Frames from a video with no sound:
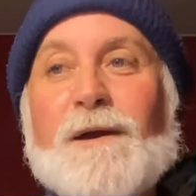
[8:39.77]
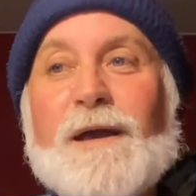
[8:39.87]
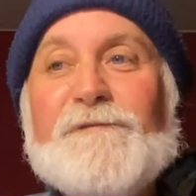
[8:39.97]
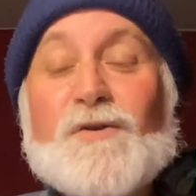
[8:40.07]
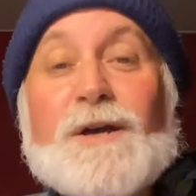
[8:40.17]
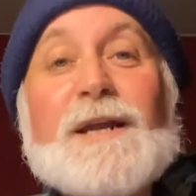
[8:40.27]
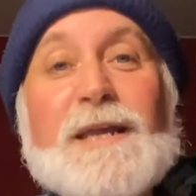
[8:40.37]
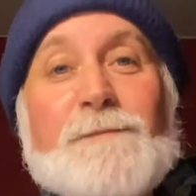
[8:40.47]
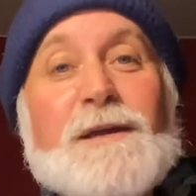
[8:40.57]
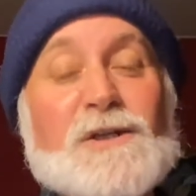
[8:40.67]
if you're going to
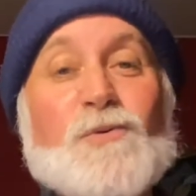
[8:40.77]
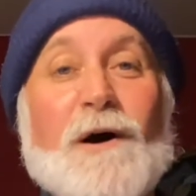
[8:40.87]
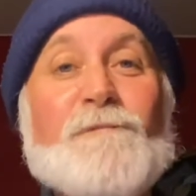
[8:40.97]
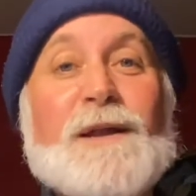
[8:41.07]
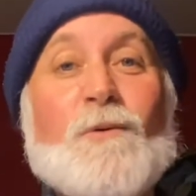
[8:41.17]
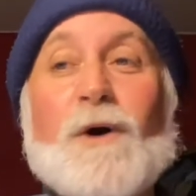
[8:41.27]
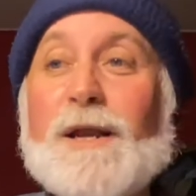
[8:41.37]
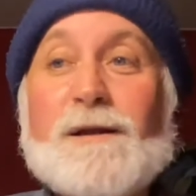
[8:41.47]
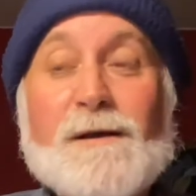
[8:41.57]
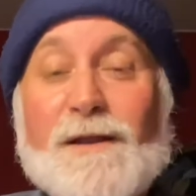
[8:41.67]
give me a 12 minute
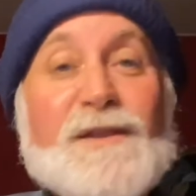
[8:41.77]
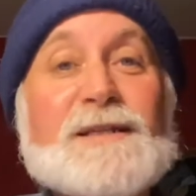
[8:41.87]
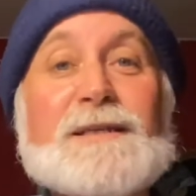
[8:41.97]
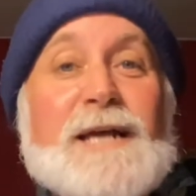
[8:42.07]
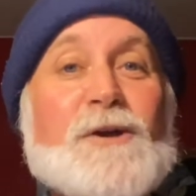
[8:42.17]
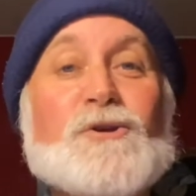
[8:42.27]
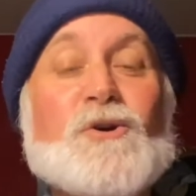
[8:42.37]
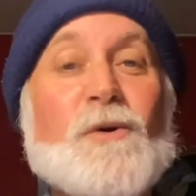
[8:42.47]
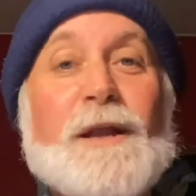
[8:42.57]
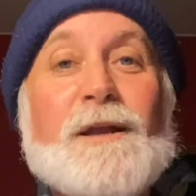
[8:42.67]
one, this is how you
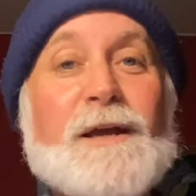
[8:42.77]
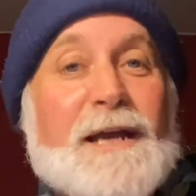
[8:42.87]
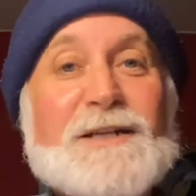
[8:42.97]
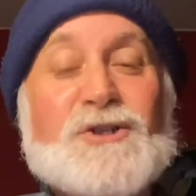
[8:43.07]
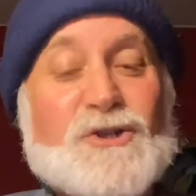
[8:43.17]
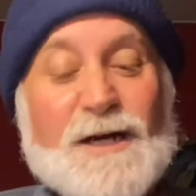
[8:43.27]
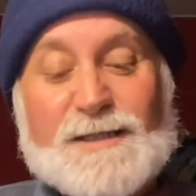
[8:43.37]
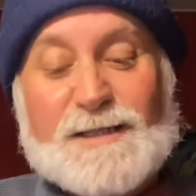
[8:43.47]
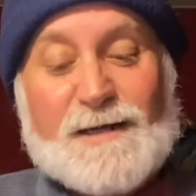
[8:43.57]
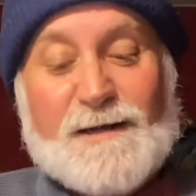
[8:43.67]
do it. It's
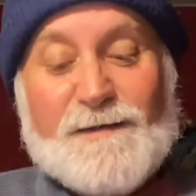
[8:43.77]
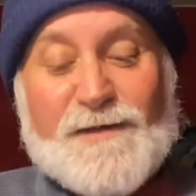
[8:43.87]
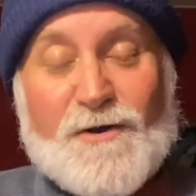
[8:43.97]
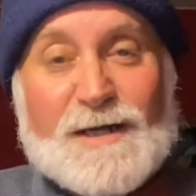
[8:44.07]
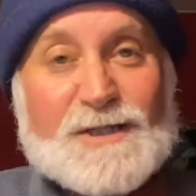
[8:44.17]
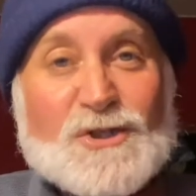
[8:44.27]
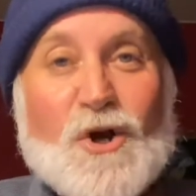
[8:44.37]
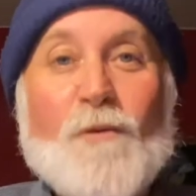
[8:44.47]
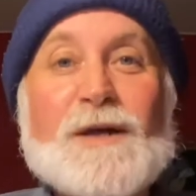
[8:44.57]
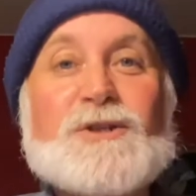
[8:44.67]
just, there is
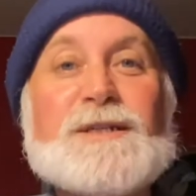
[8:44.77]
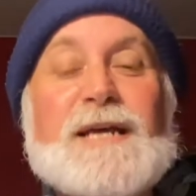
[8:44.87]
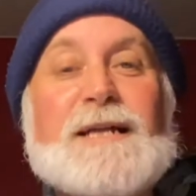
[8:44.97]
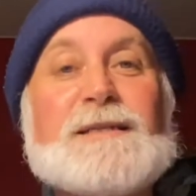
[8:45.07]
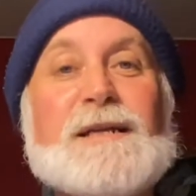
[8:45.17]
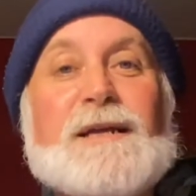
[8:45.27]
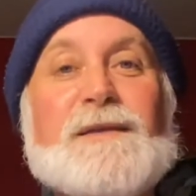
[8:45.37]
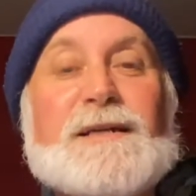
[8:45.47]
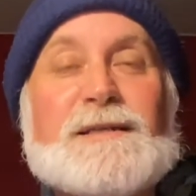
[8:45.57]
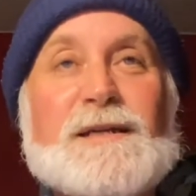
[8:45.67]
so much intensity in
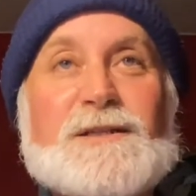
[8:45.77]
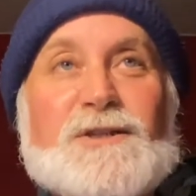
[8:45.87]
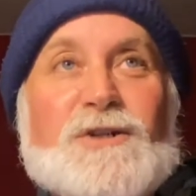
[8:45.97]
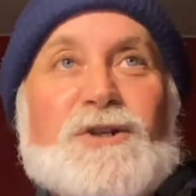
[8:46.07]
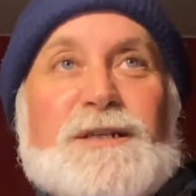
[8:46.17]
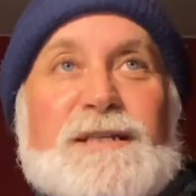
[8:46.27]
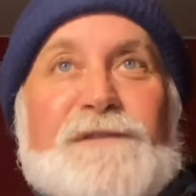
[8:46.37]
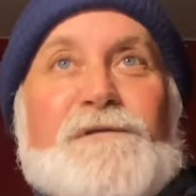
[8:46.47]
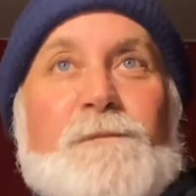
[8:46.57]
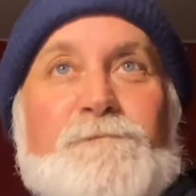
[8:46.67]
this, and it's such a
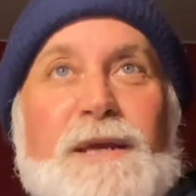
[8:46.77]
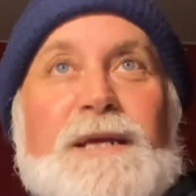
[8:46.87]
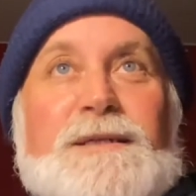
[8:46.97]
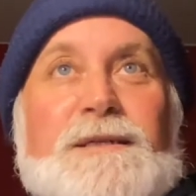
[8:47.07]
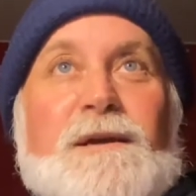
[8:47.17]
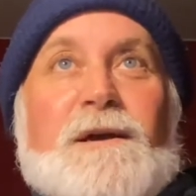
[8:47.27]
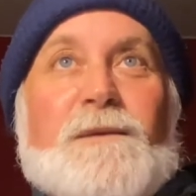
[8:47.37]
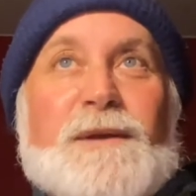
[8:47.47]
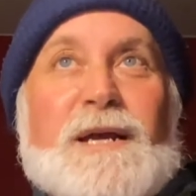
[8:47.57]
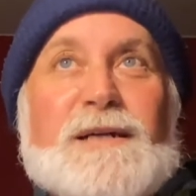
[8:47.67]
different beast
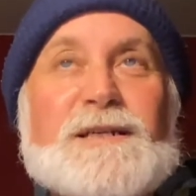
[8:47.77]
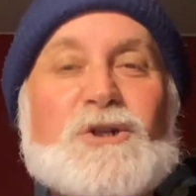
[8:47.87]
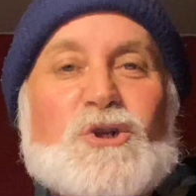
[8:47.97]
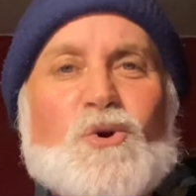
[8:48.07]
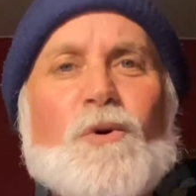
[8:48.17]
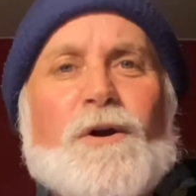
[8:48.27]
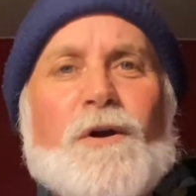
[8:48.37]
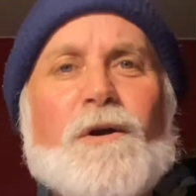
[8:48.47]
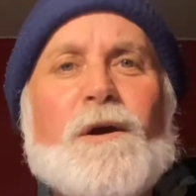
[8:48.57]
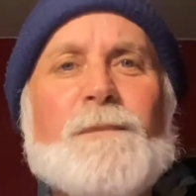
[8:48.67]
because it's
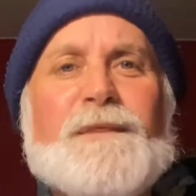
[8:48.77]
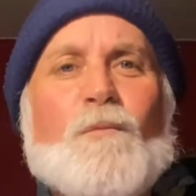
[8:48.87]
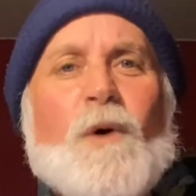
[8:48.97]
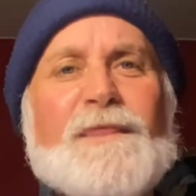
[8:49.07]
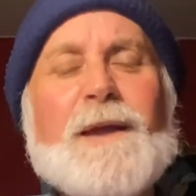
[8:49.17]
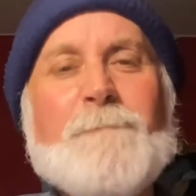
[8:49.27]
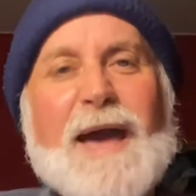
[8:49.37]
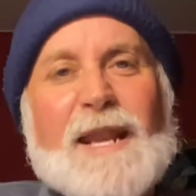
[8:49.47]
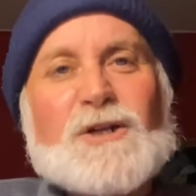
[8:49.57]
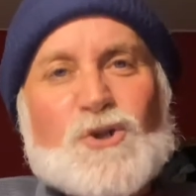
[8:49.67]
shorter. But what they
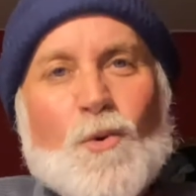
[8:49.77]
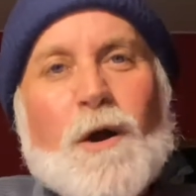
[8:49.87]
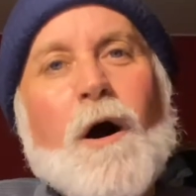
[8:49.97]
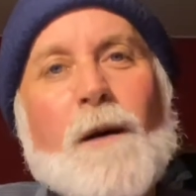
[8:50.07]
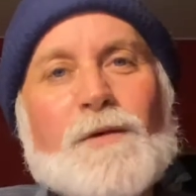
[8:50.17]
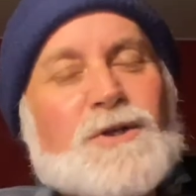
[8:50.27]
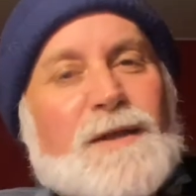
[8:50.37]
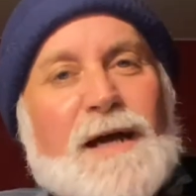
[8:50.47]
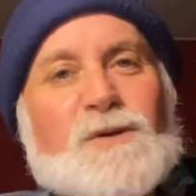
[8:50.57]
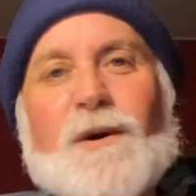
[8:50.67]
managed to accomplish in
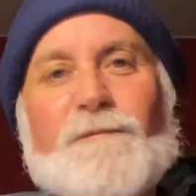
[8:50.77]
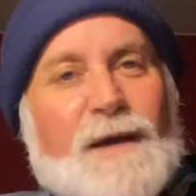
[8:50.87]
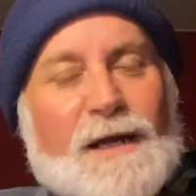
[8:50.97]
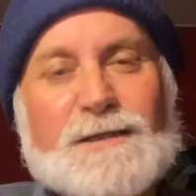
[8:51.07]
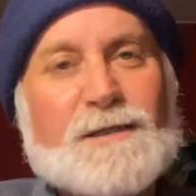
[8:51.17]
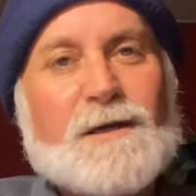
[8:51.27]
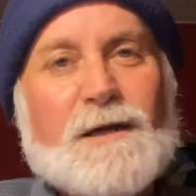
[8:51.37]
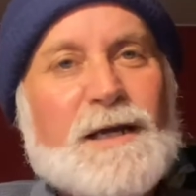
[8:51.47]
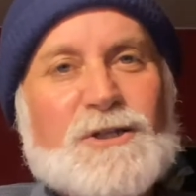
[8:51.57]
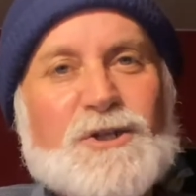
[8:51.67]
that 12 minutes
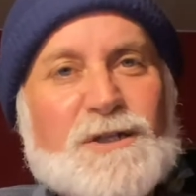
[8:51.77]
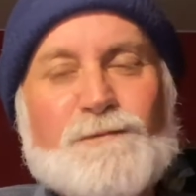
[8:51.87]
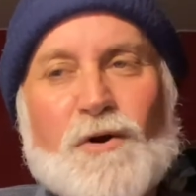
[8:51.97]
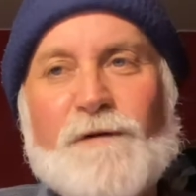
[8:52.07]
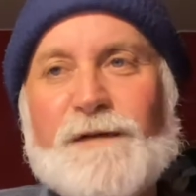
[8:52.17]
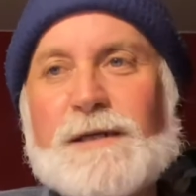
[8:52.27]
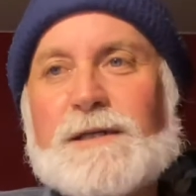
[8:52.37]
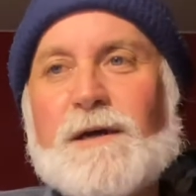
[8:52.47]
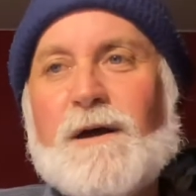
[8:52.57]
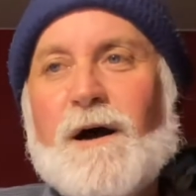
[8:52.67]
is just perfect.
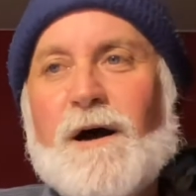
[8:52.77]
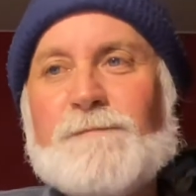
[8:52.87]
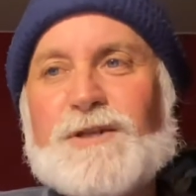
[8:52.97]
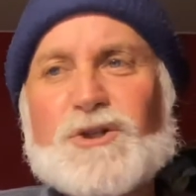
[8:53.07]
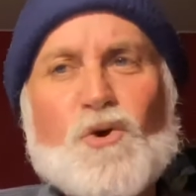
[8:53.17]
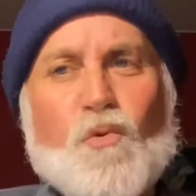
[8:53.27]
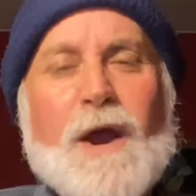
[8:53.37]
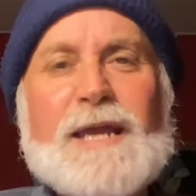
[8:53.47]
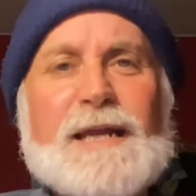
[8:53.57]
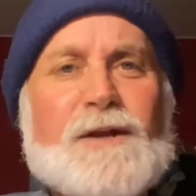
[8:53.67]
Um, just
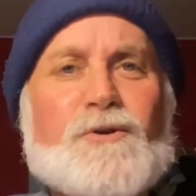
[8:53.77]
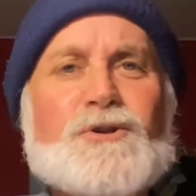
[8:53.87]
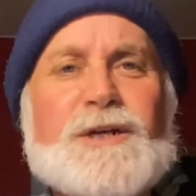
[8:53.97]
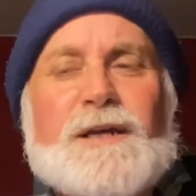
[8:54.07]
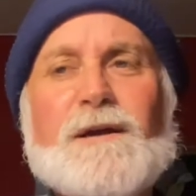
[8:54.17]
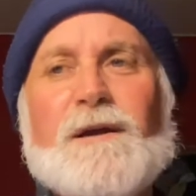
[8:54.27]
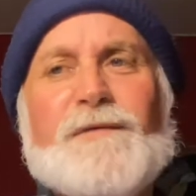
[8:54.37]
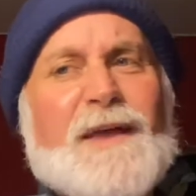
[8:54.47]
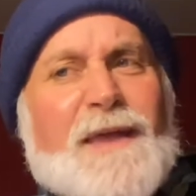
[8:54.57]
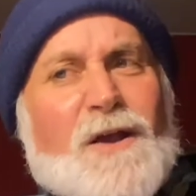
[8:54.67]
great energy.
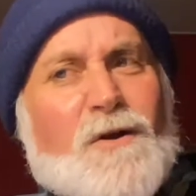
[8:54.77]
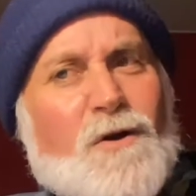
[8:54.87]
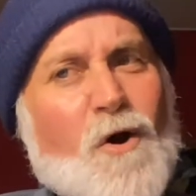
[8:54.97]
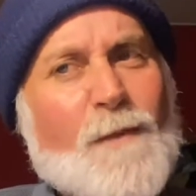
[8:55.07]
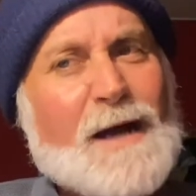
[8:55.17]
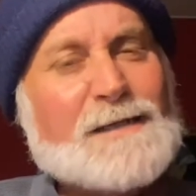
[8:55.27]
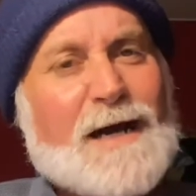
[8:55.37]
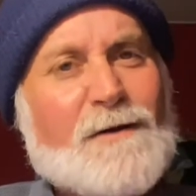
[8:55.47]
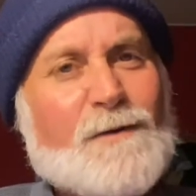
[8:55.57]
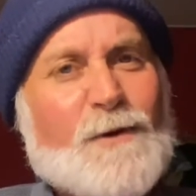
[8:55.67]
Then they go back
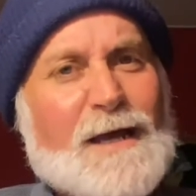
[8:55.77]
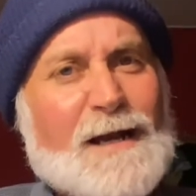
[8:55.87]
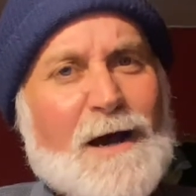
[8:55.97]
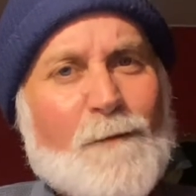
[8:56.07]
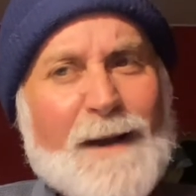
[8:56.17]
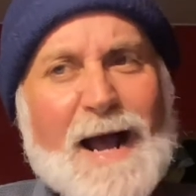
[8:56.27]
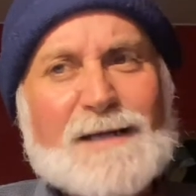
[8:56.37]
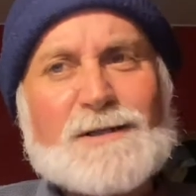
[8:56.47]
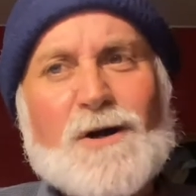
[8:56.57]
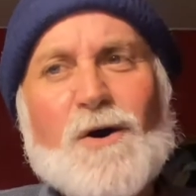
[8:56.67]
down, and we get an El
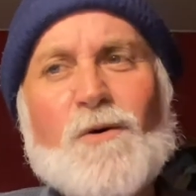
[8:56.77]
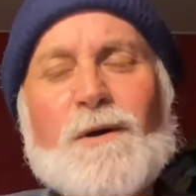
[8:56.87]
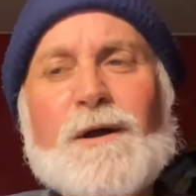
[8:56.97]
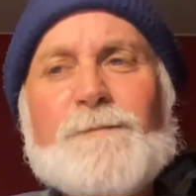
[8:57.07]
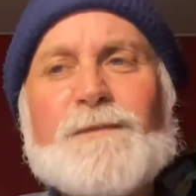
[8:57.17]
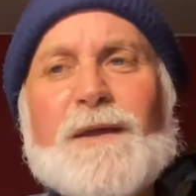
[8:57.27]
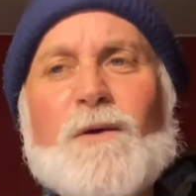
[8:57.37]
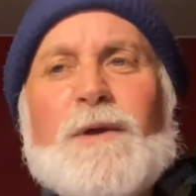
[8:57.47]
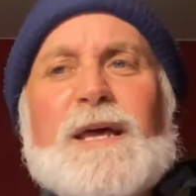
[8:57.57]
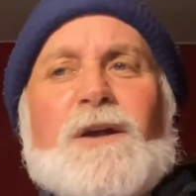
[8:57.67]
Paso, and
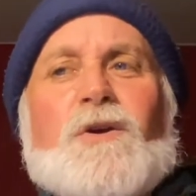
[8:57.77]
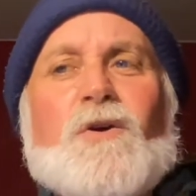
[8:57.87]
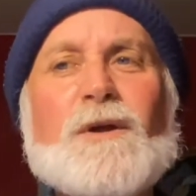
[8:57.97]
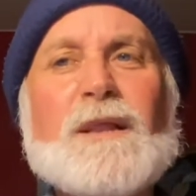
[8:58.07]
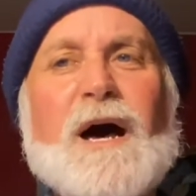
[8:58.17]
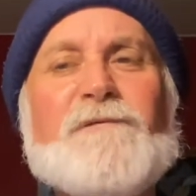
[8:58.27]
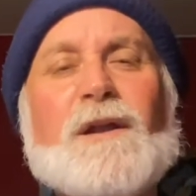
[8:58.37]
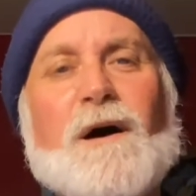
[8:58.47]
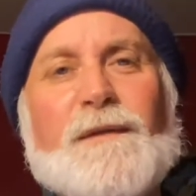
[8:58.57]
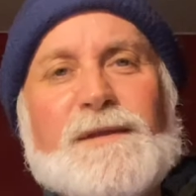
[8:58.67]
then we get a good
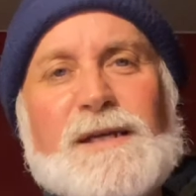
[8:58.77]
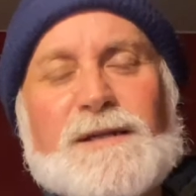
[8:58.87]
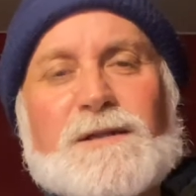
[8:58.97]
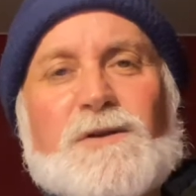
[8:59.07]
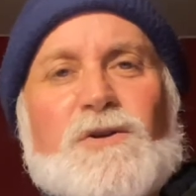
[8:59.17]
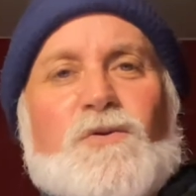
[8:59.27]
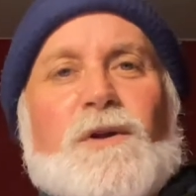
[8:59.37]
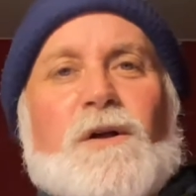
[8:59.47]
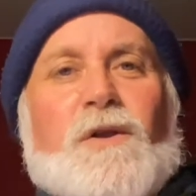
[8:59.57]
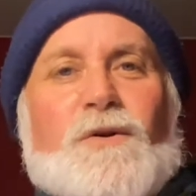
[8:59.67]
lovin' on disc two
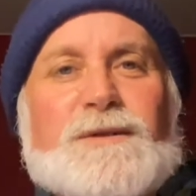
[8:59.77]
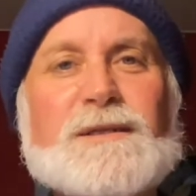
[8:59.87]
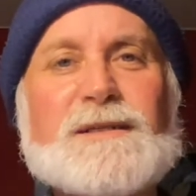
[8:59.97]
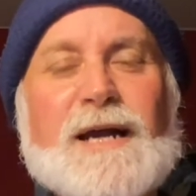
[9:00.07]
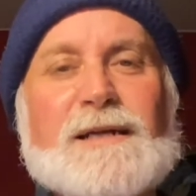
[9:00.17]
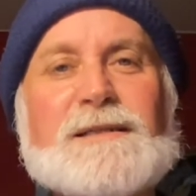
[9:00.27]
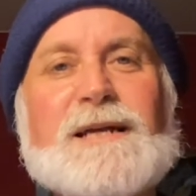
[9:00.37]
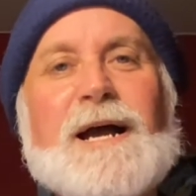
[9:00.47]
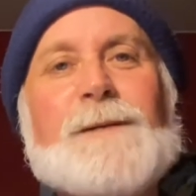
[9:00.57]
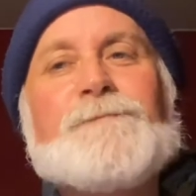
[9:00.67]
to close the second
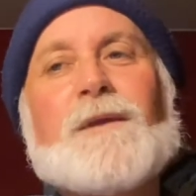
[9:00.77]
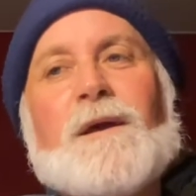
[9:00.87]
set.